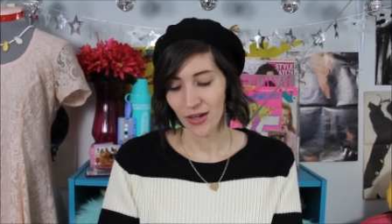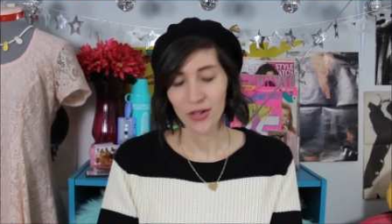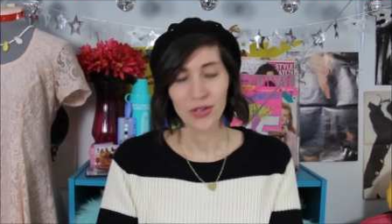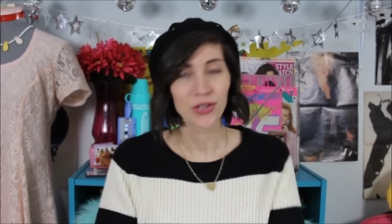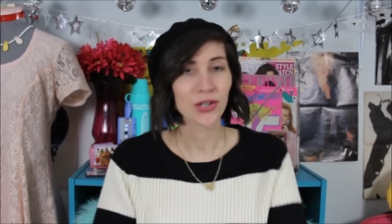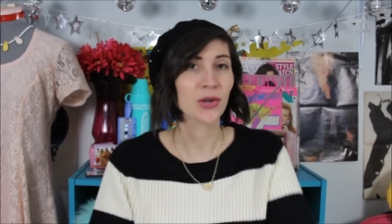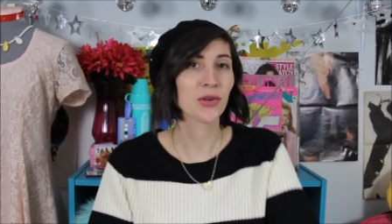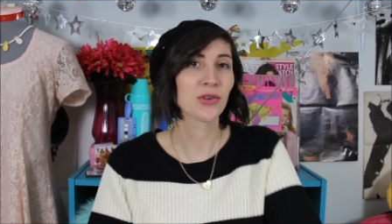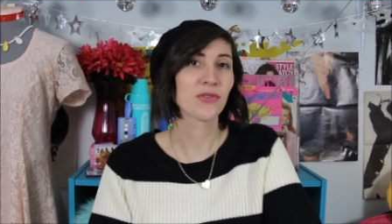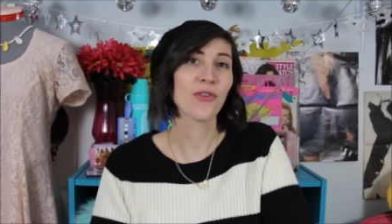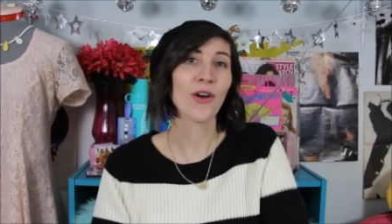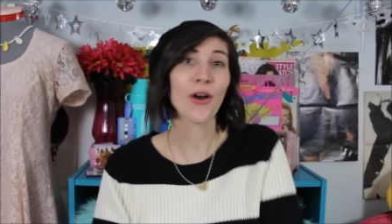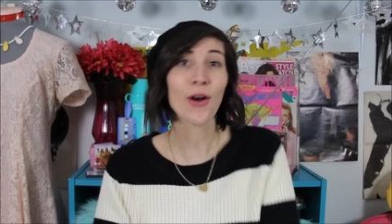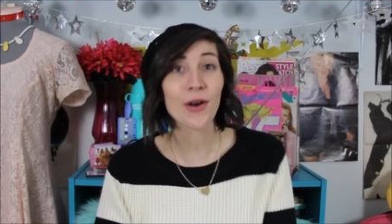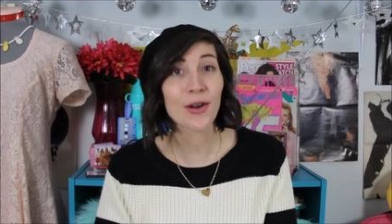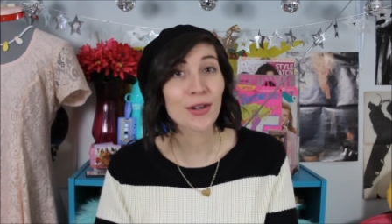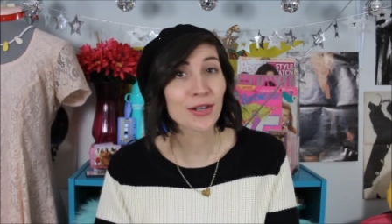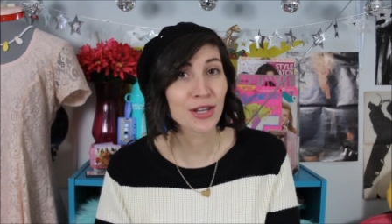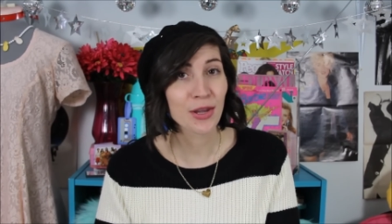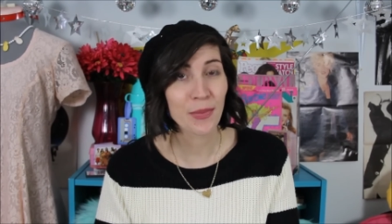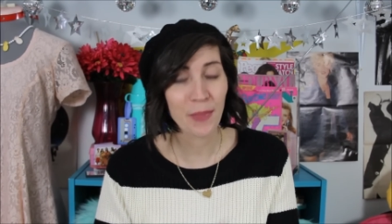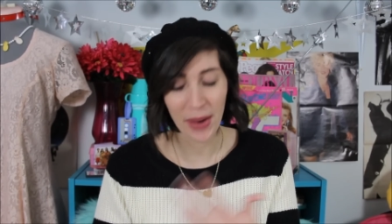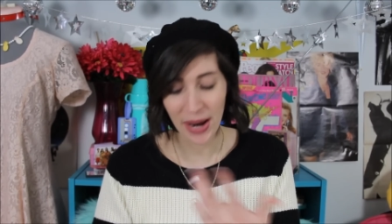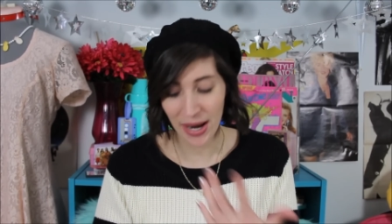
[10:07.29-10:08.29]
So as far
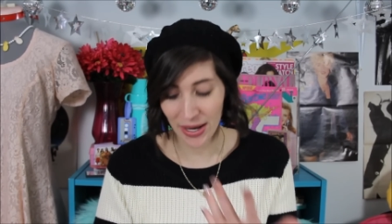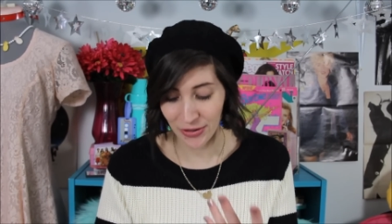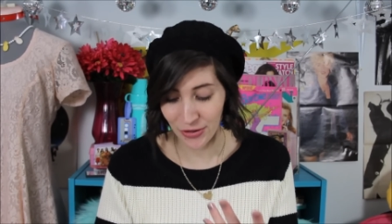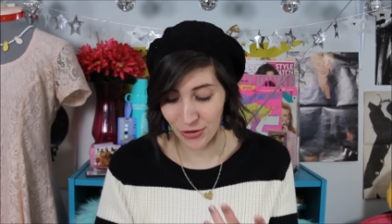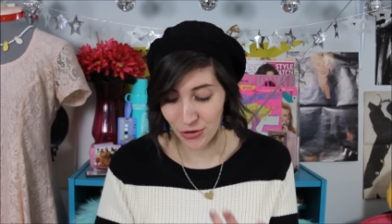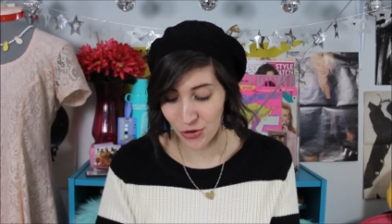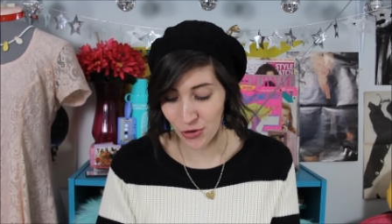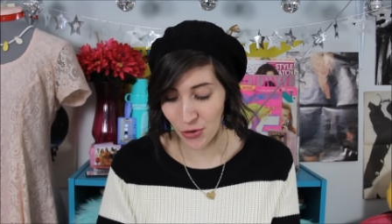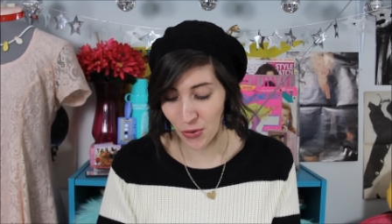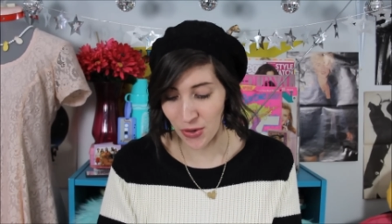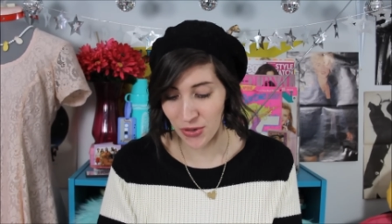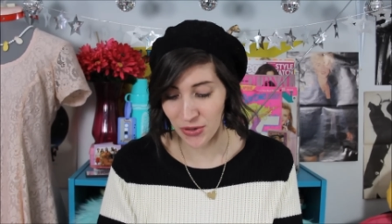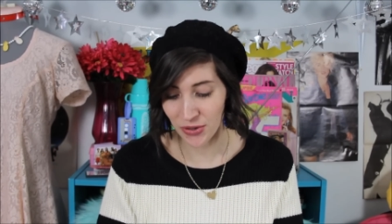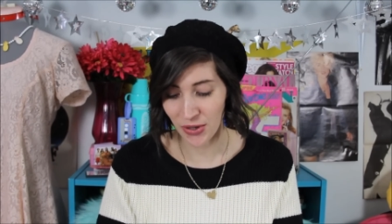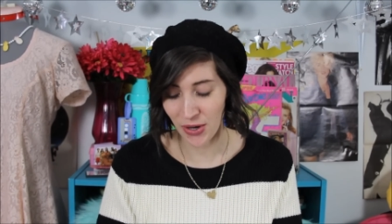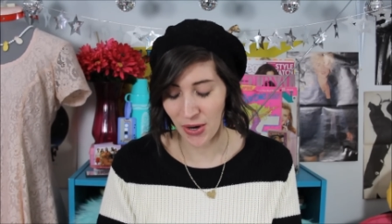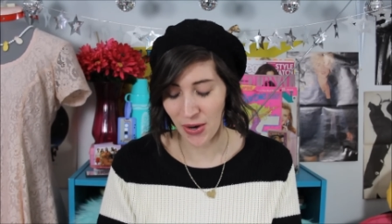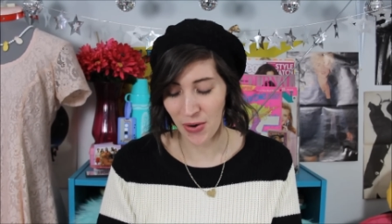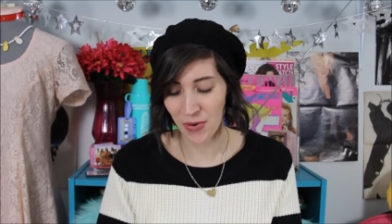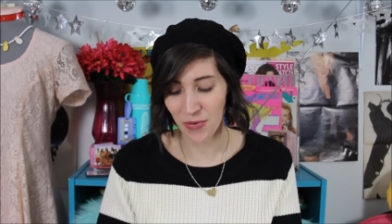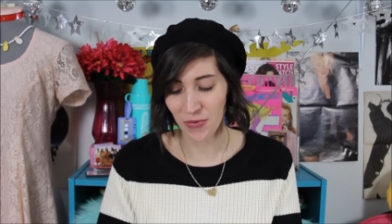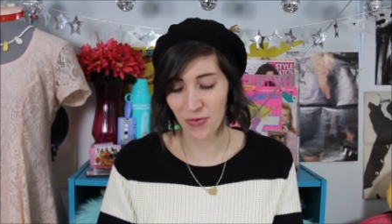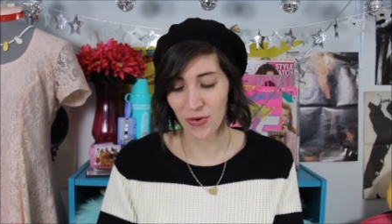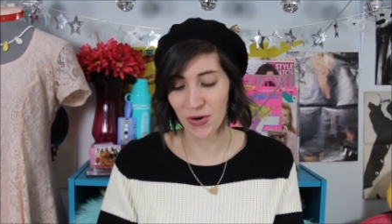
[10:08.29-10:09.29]
as the pants and shorts
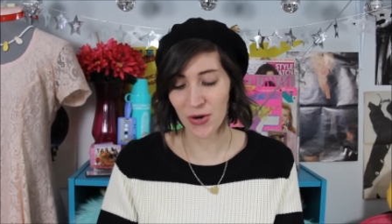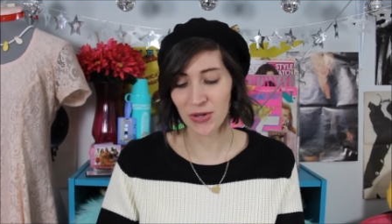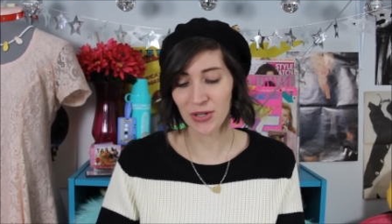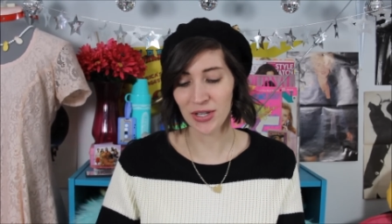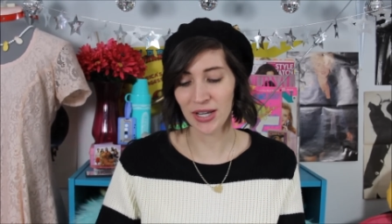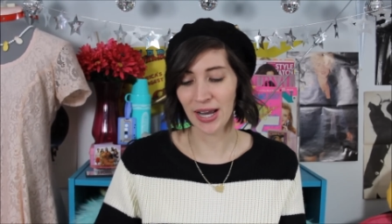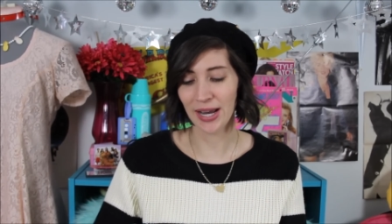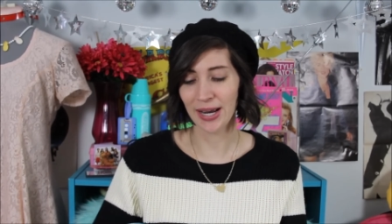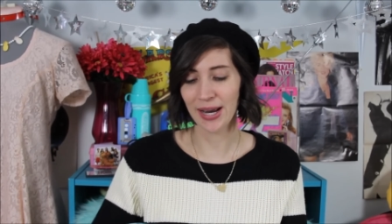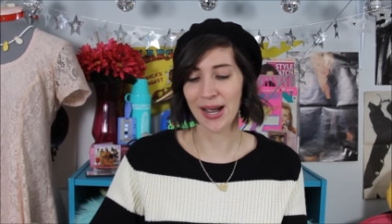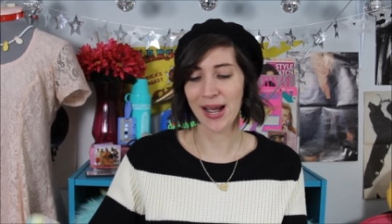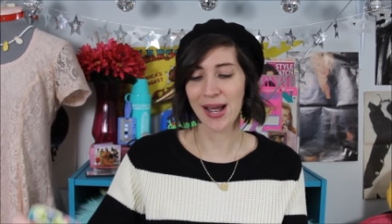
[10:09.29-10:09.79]
go, first I